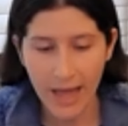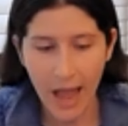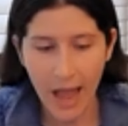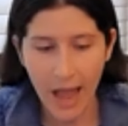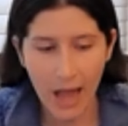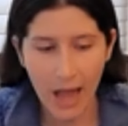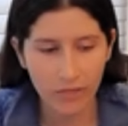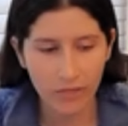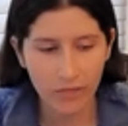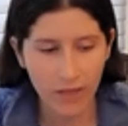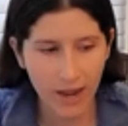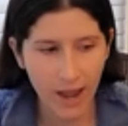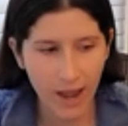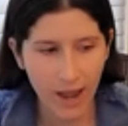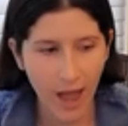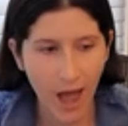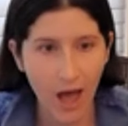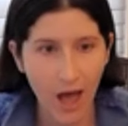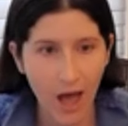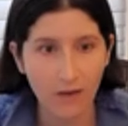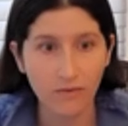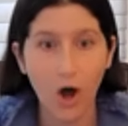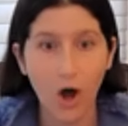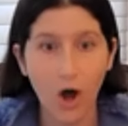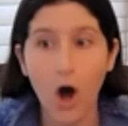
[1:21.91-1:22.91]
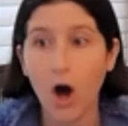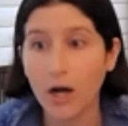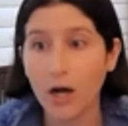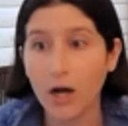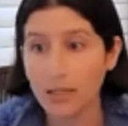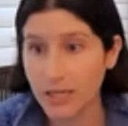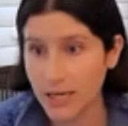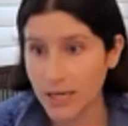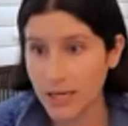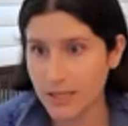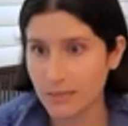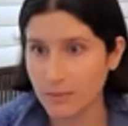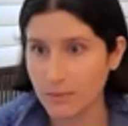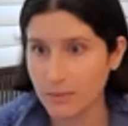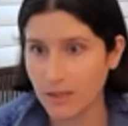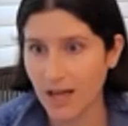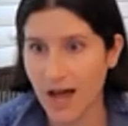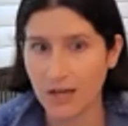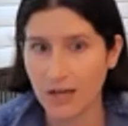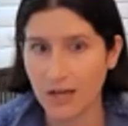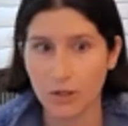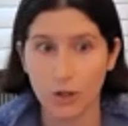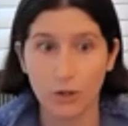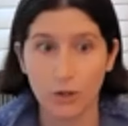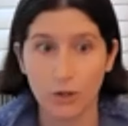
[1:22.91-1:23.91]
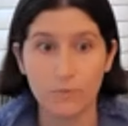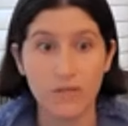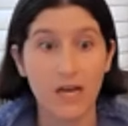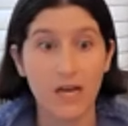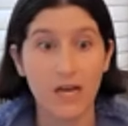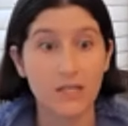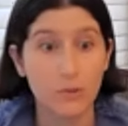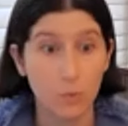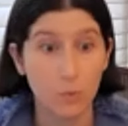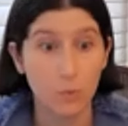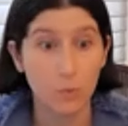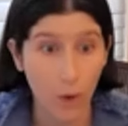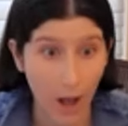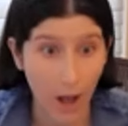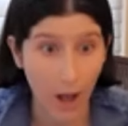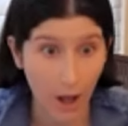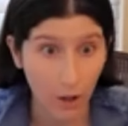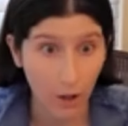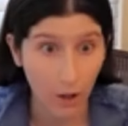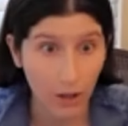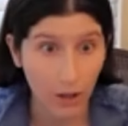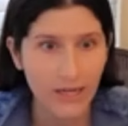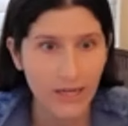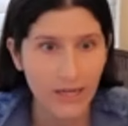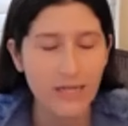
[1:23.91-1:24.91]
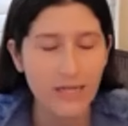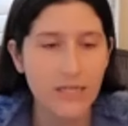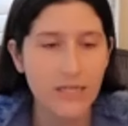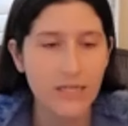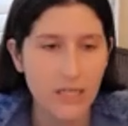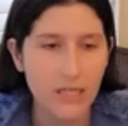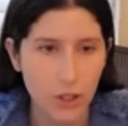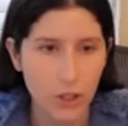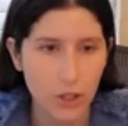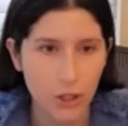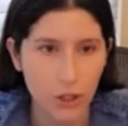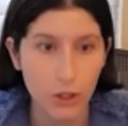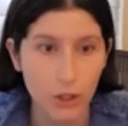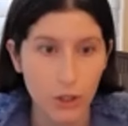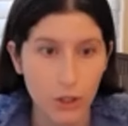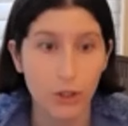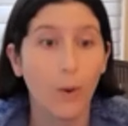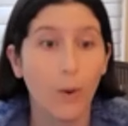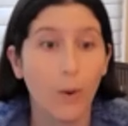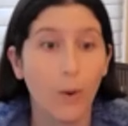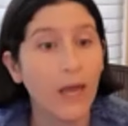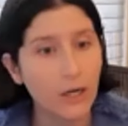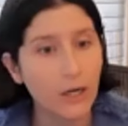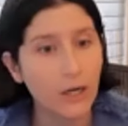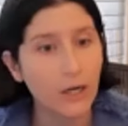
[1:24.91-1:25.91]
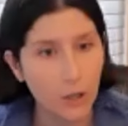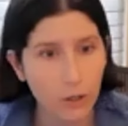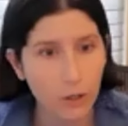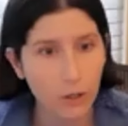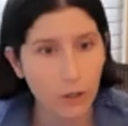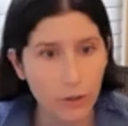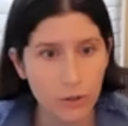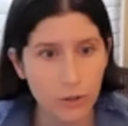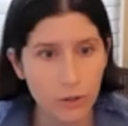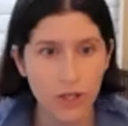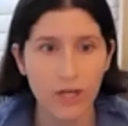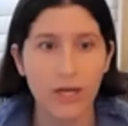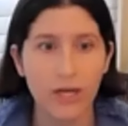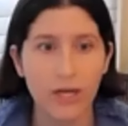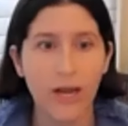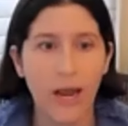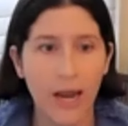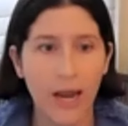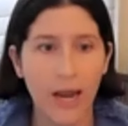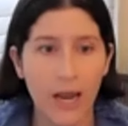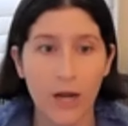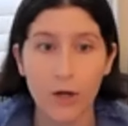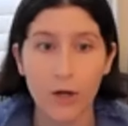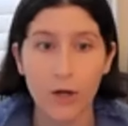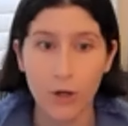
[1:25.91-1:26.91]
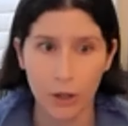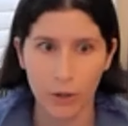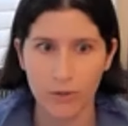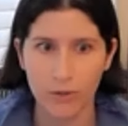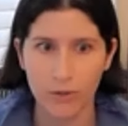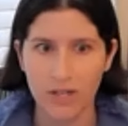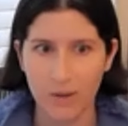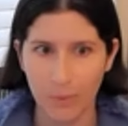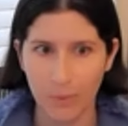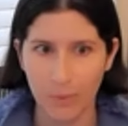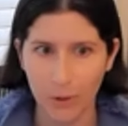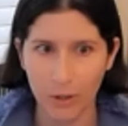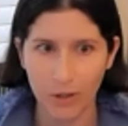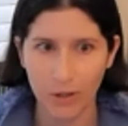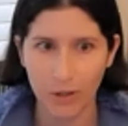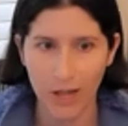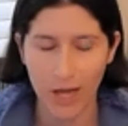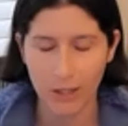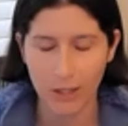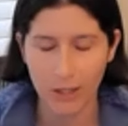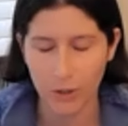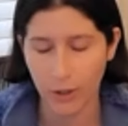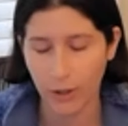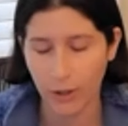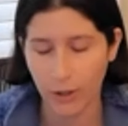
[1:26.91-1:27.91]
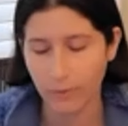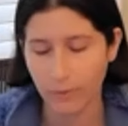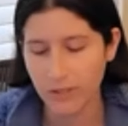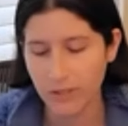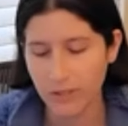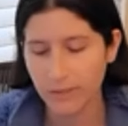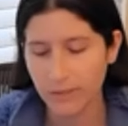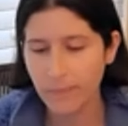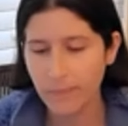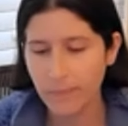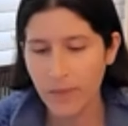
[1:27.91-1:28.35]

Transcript: and they have autism classrooms as well, in addition to inclusion and neurotypical classrooms.